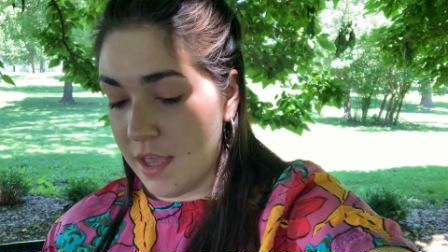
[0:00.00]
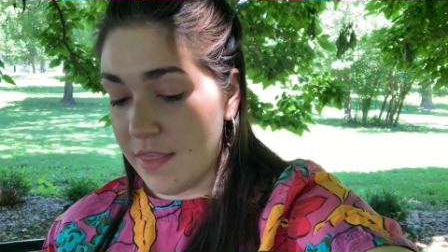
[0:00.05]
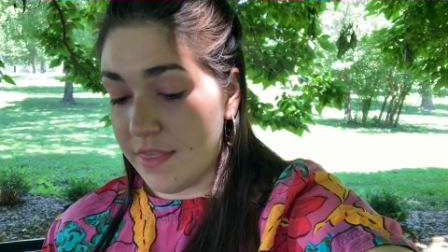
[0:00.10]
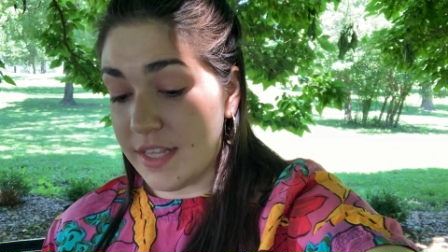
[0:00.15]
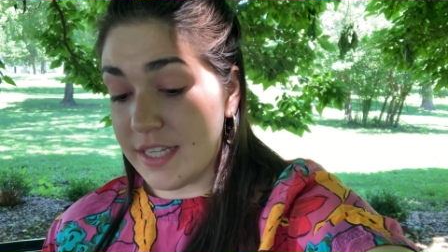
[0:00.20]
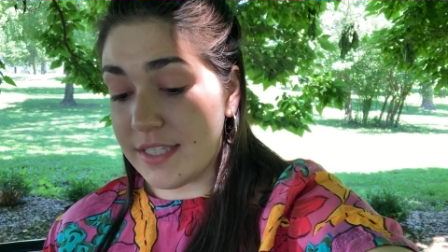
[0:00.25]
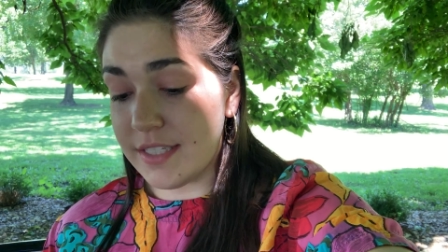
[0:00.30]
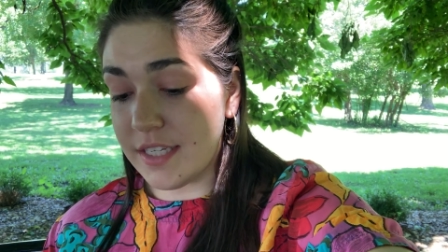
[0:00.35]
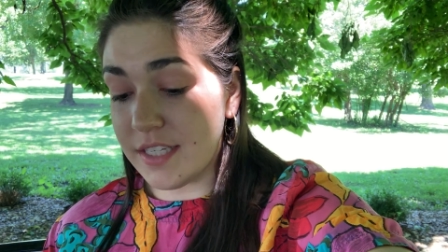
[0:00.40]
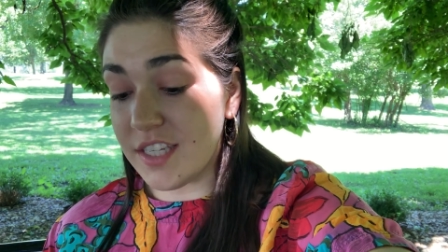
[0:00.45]

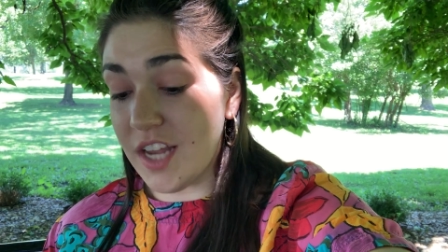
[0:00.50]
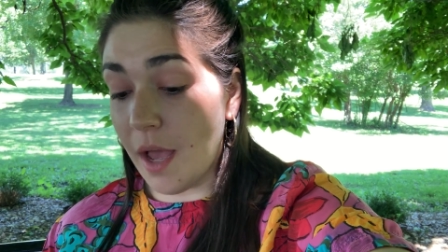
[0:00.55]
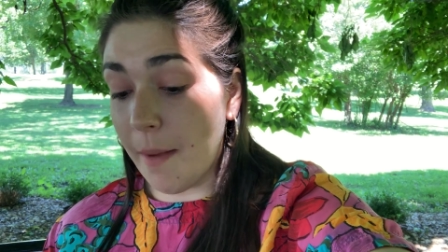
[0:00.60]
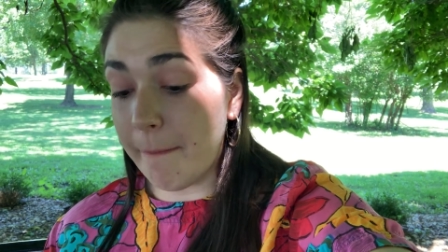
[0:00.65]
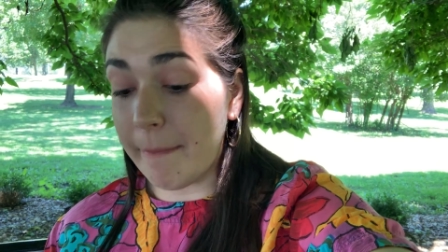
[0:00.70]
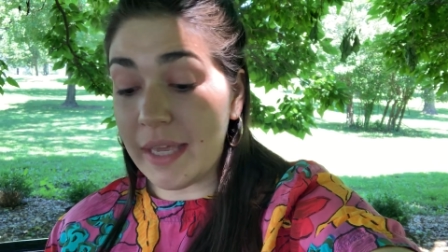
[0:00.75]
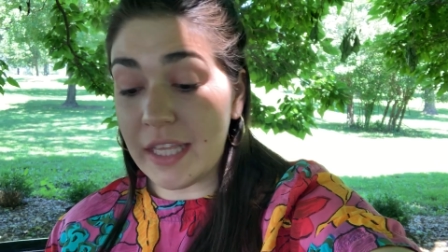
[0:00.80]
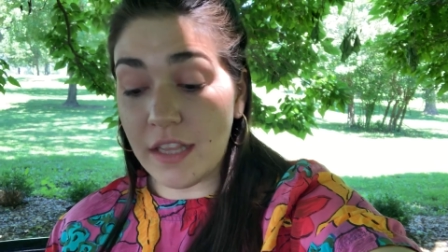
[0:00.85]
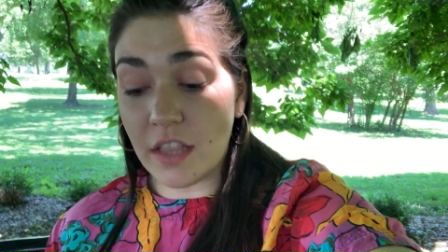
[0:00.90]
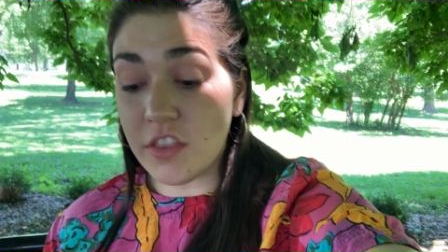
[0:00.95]
This does
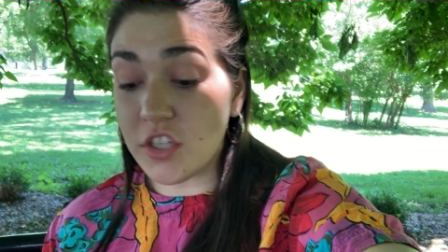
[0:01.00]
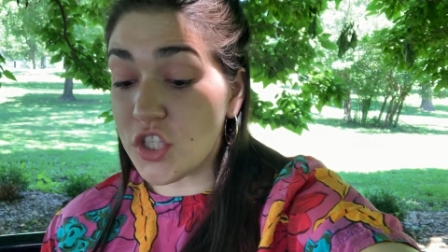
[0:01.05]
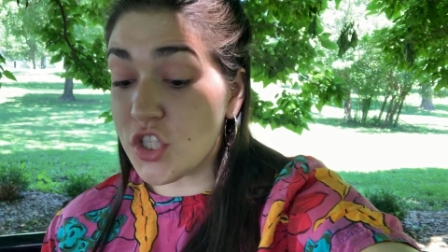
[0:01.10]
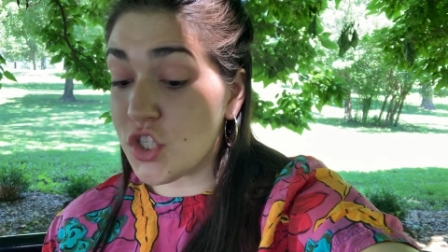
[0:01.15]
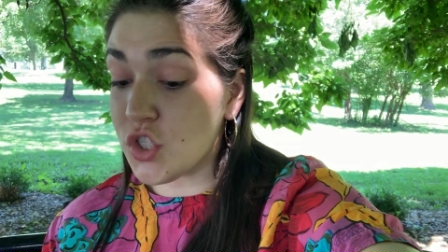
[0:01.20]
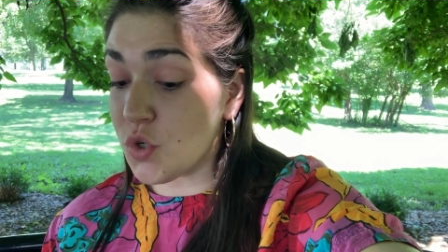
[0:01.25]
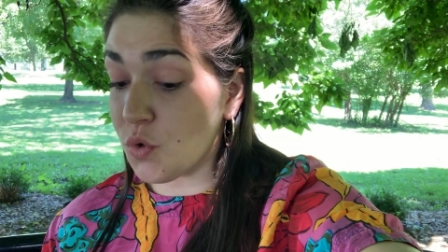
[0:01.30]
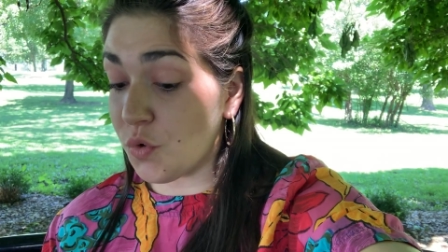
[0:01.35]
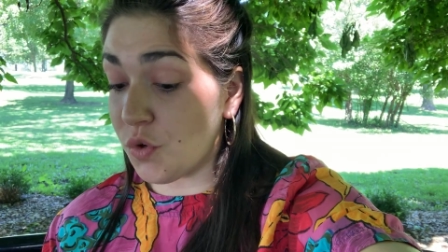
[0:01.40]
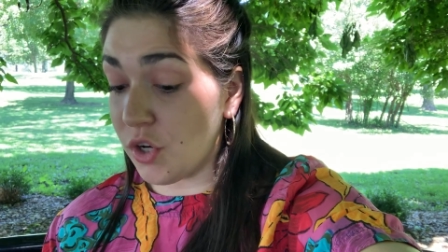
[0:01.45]
not mean that the
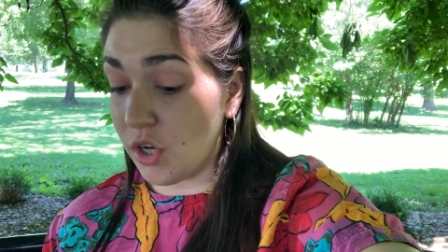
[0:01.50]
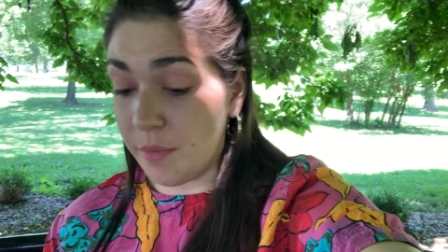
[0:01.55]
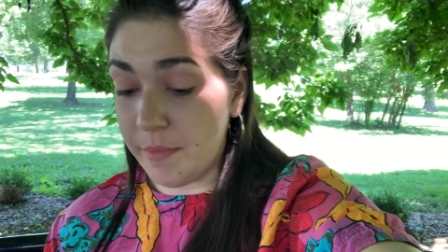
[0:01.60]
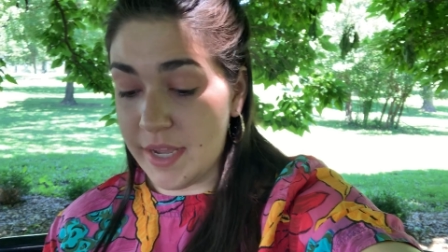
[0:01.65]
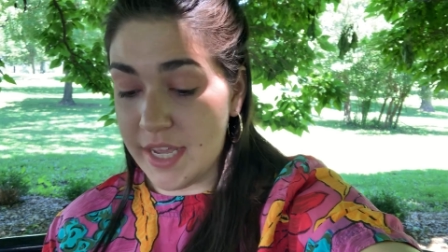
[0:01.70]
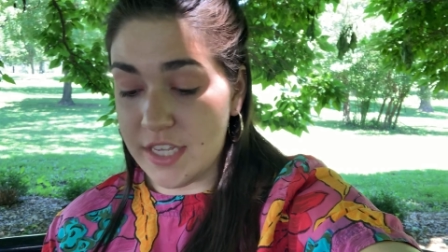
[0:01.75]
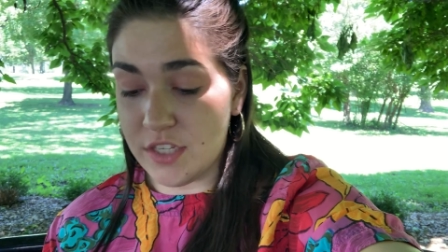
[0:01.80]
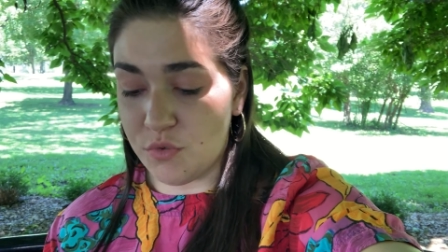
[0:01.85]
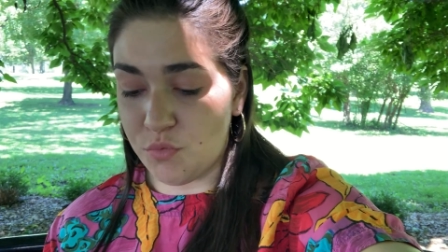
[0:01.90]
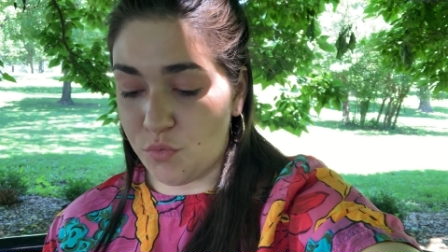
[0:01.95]
storm
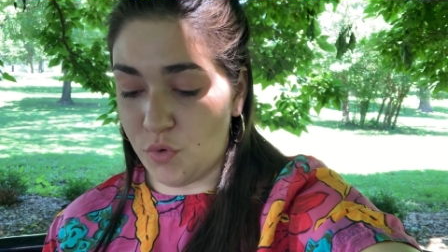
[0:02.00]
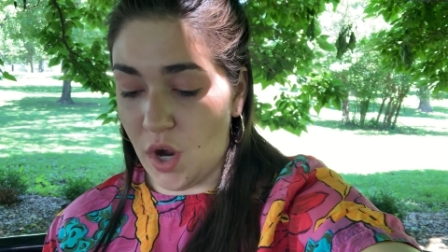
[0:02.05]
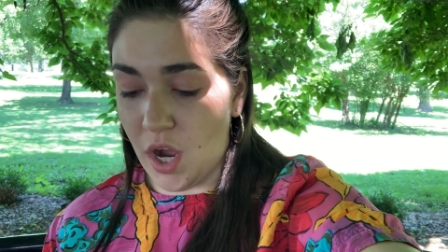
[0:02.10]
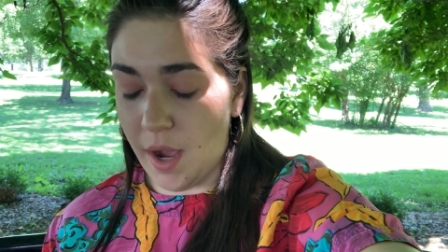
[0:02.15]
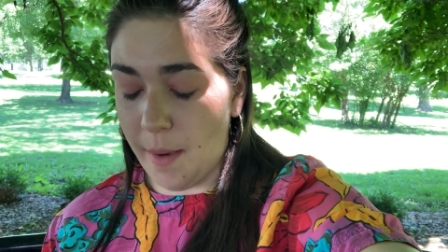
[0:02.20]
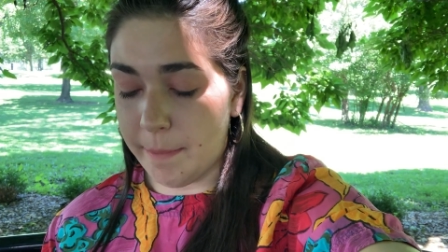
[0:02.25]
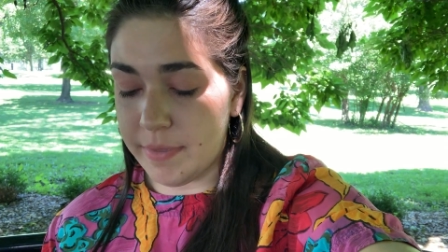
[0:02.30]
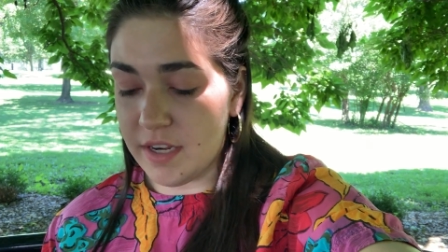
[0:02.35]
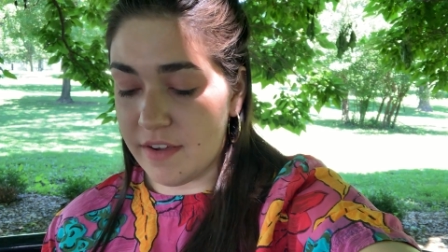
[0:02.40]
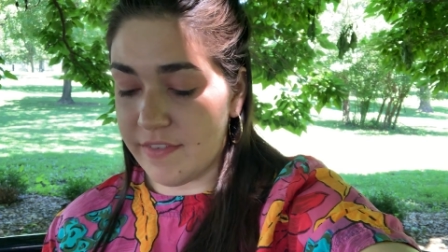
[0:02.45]
is
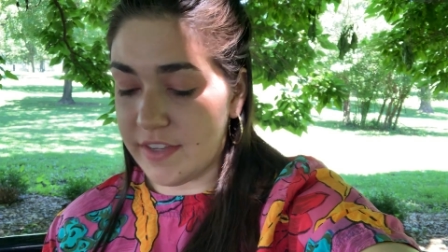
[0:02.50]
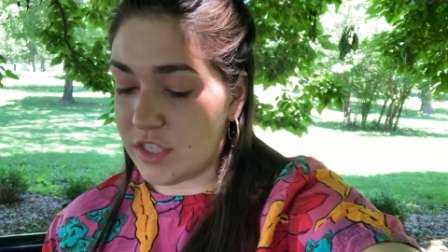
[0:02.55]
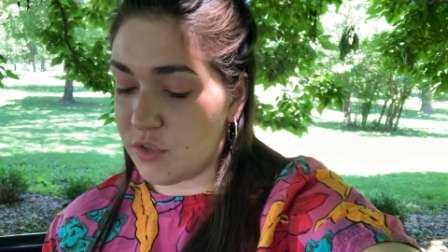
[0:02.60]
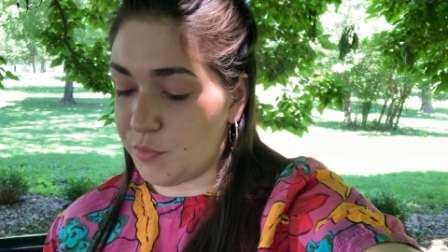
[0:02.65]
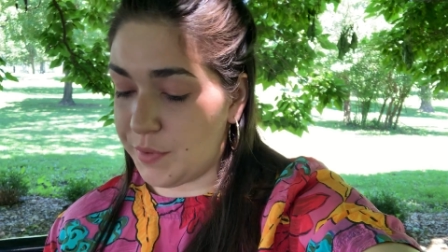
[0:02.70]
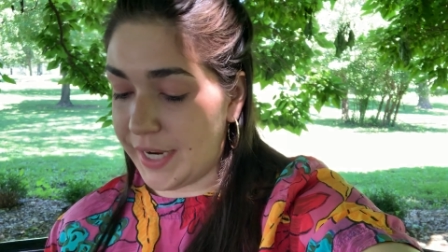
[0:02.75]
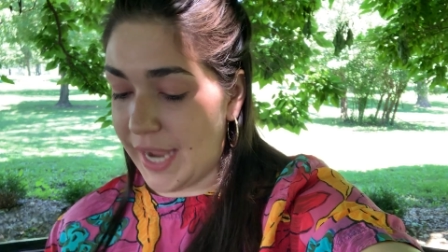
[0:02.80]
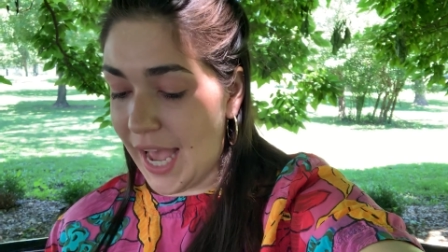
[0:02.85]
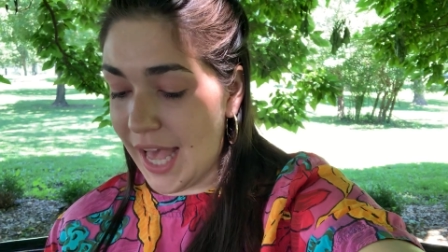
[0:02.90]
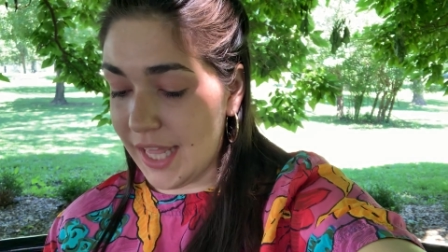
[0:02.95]
robbed of
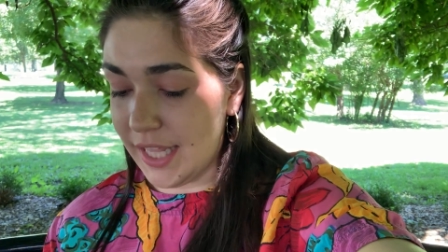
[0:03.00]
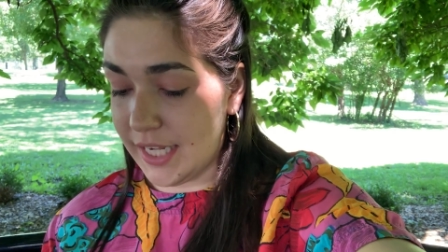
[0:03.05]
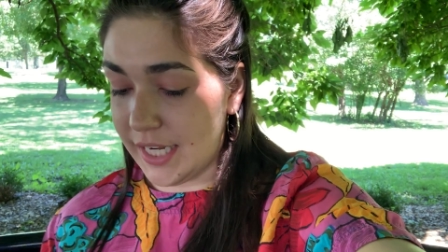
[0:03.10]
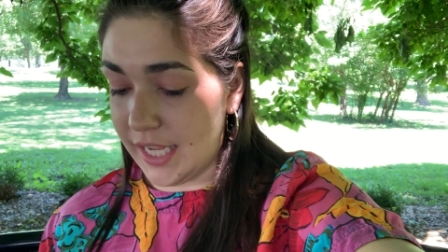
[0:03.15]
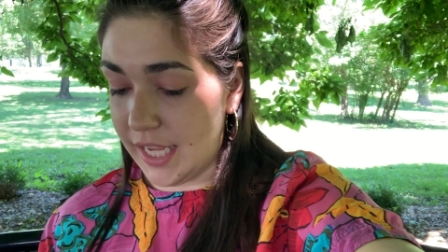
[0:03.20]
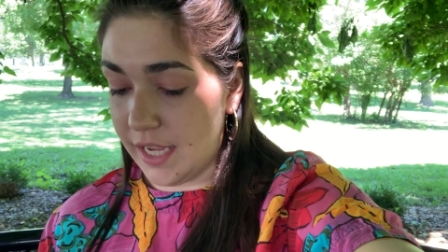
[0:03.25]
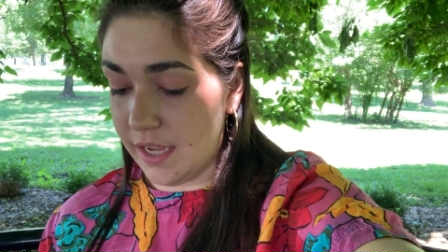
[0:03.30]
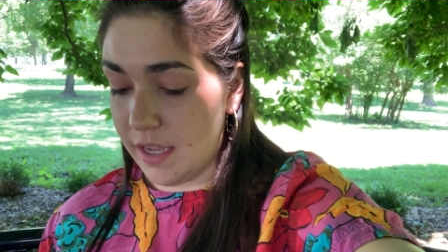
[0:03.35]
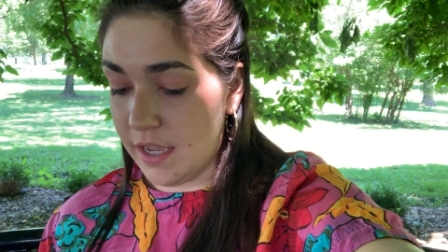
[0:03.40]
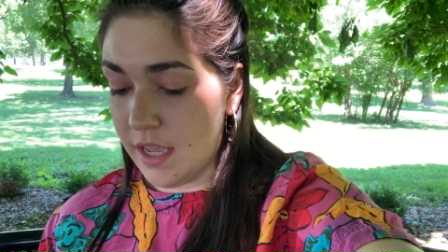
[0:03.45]
its
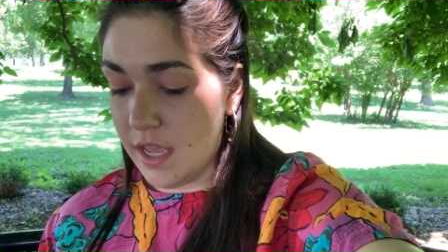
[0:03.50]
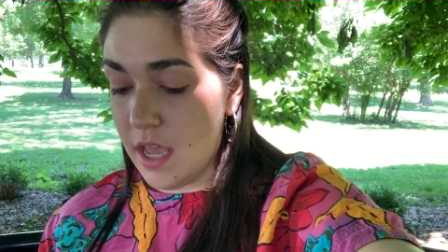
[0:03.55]
reality,